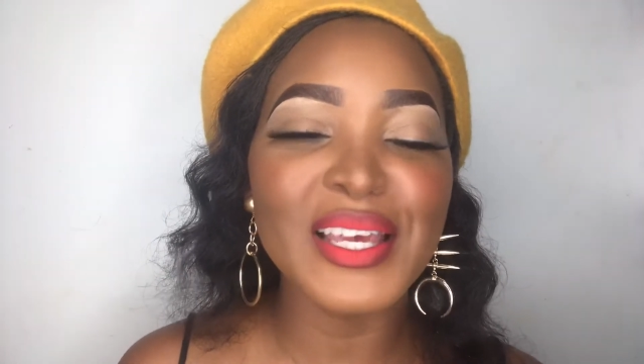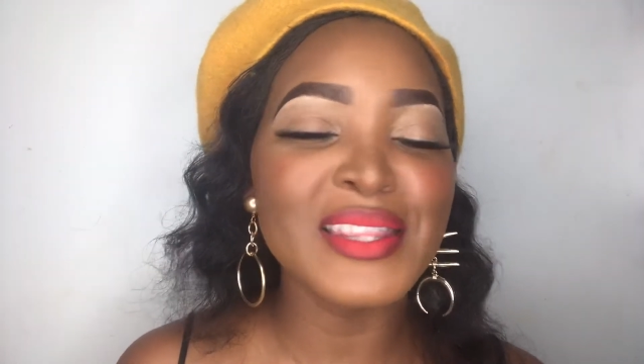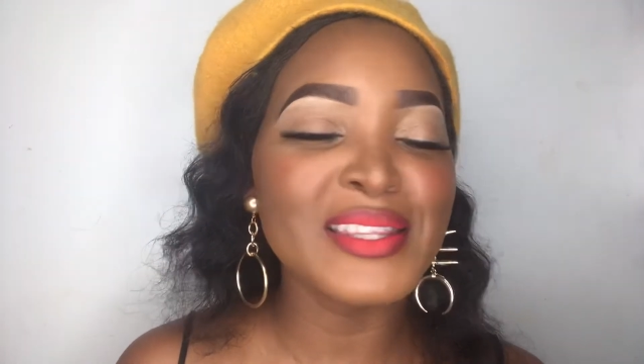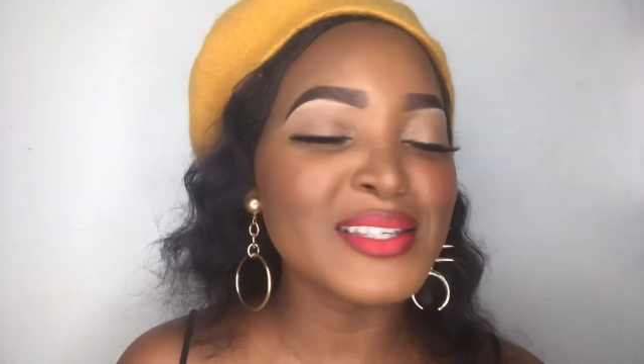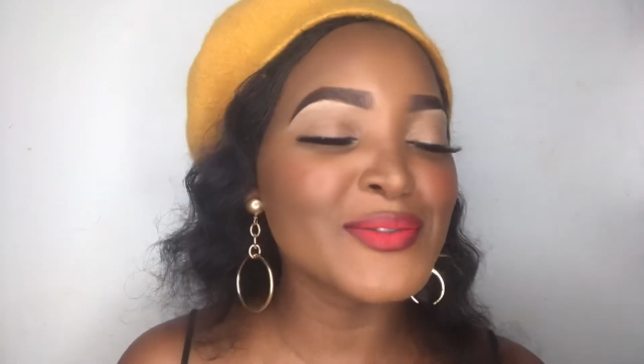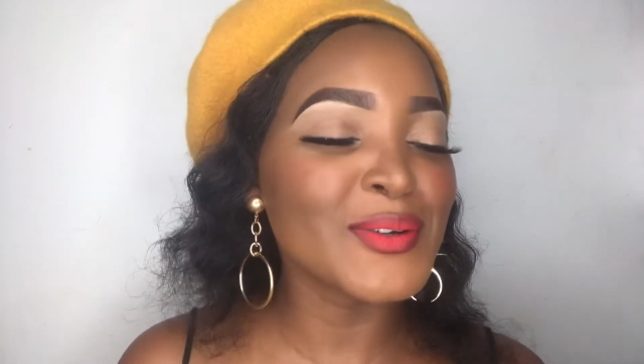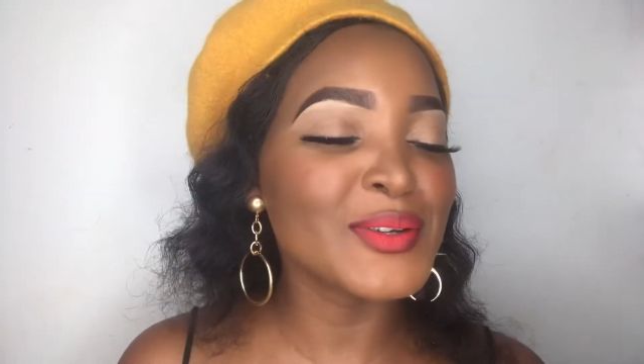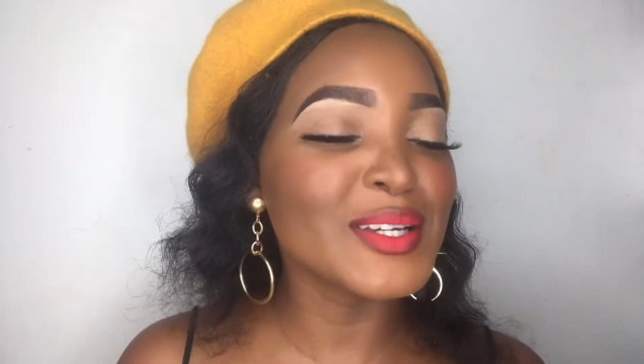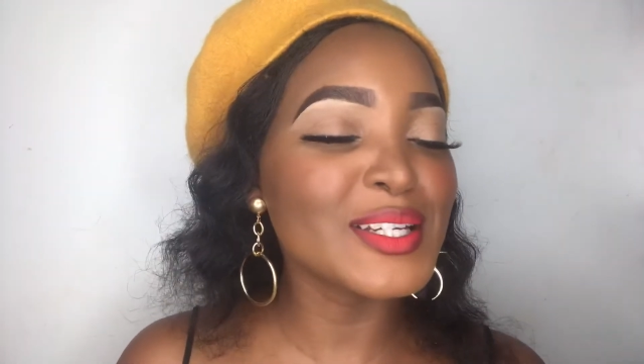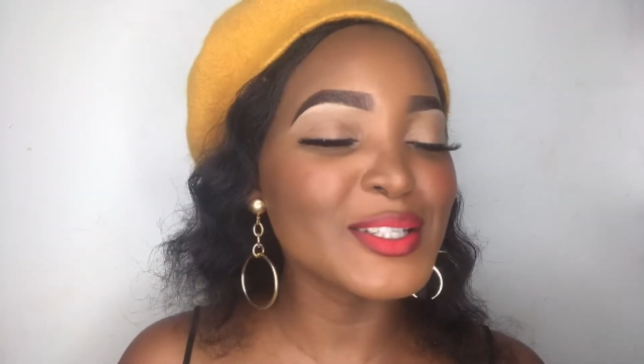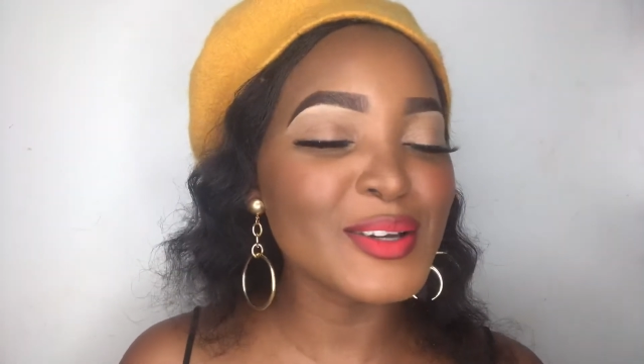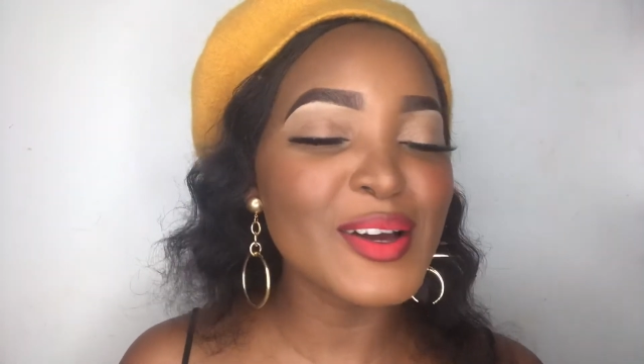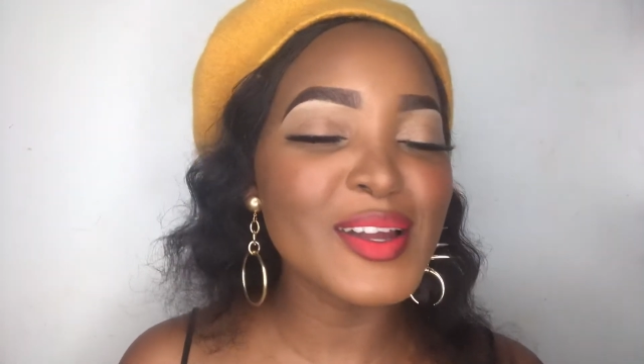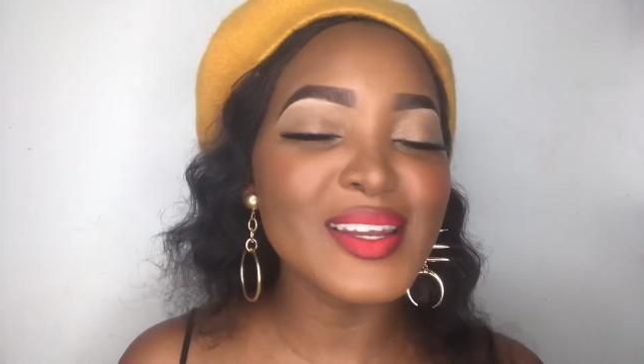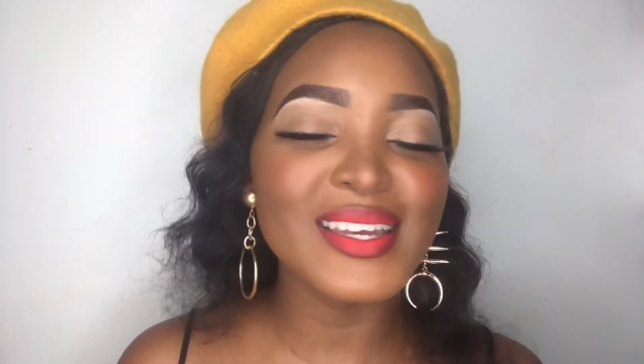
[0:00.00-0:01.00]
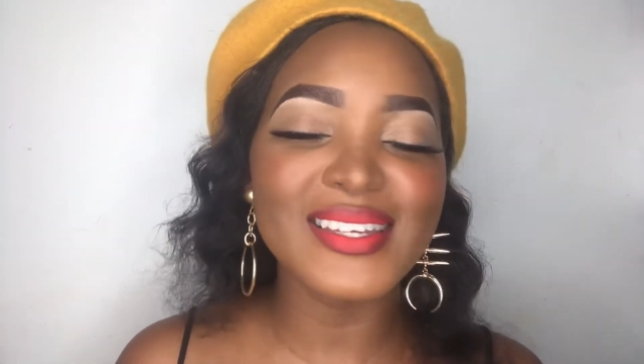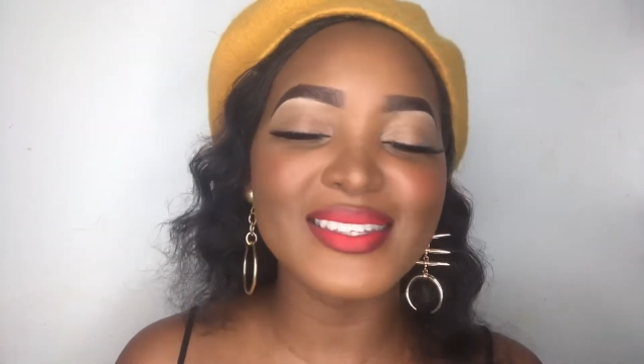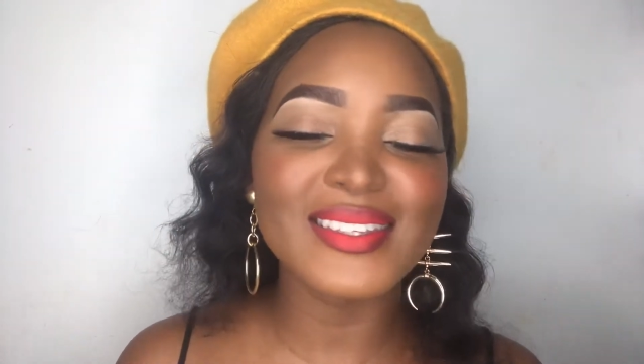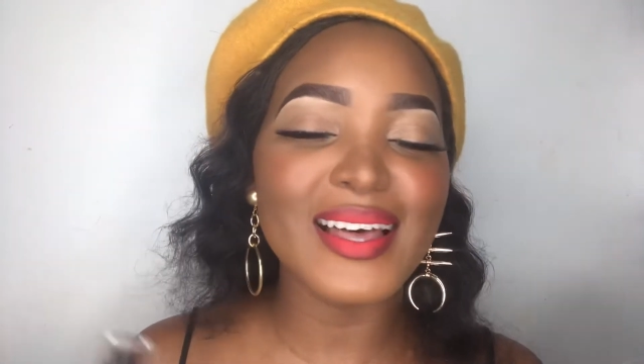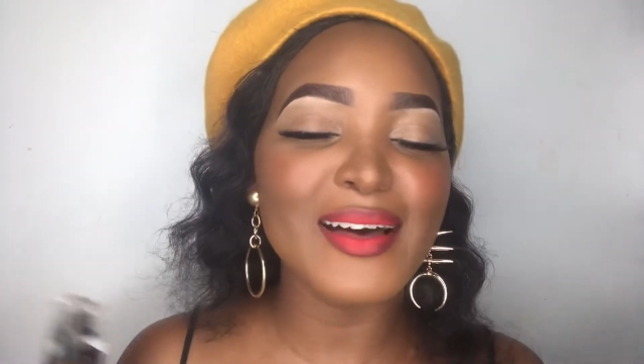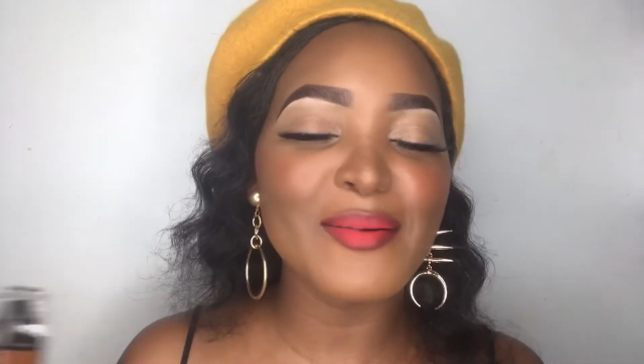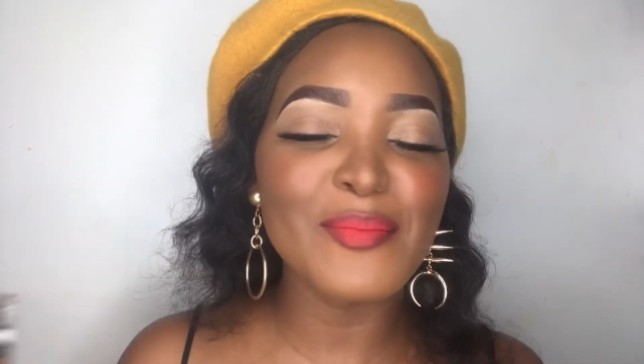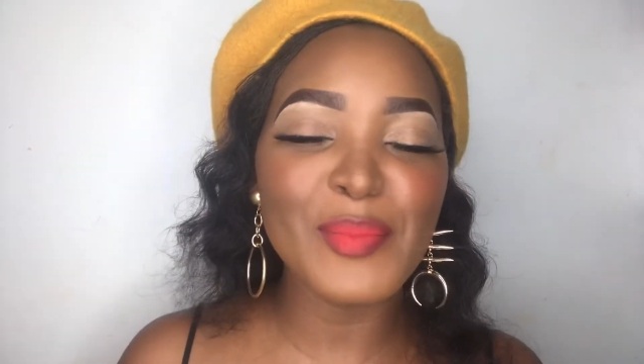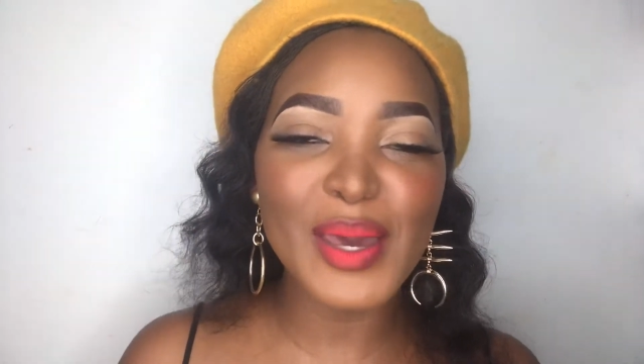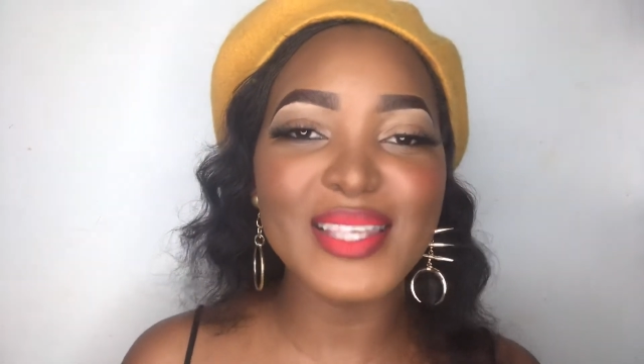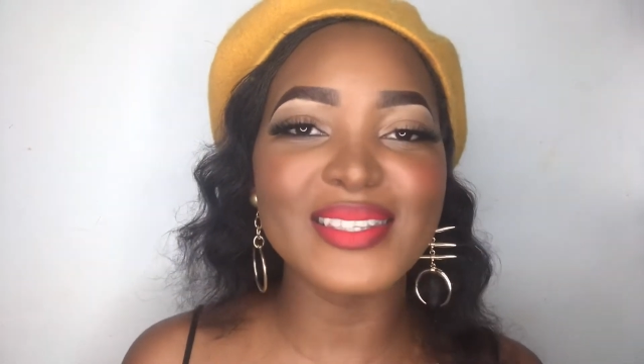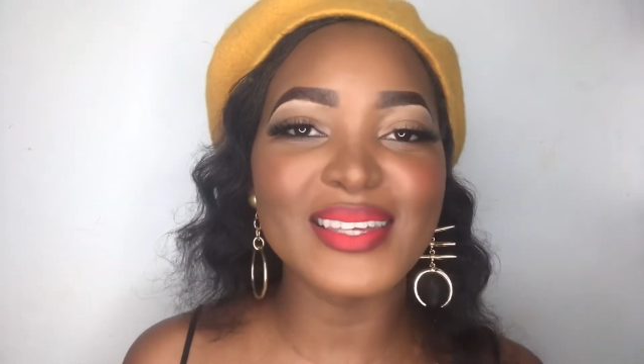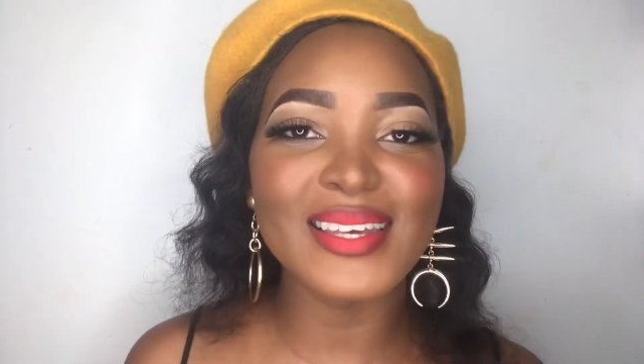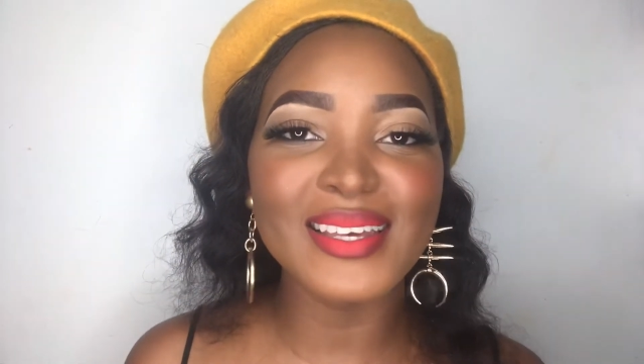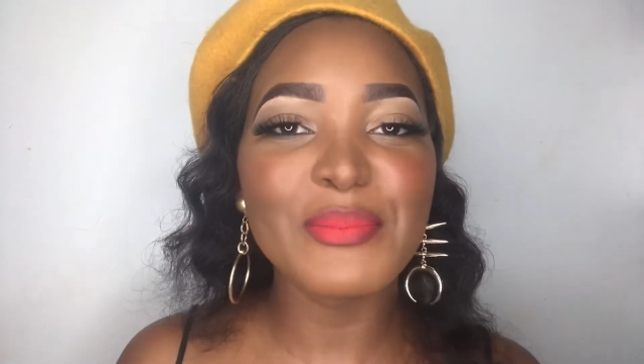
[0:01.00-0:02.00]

This foundation is amazing.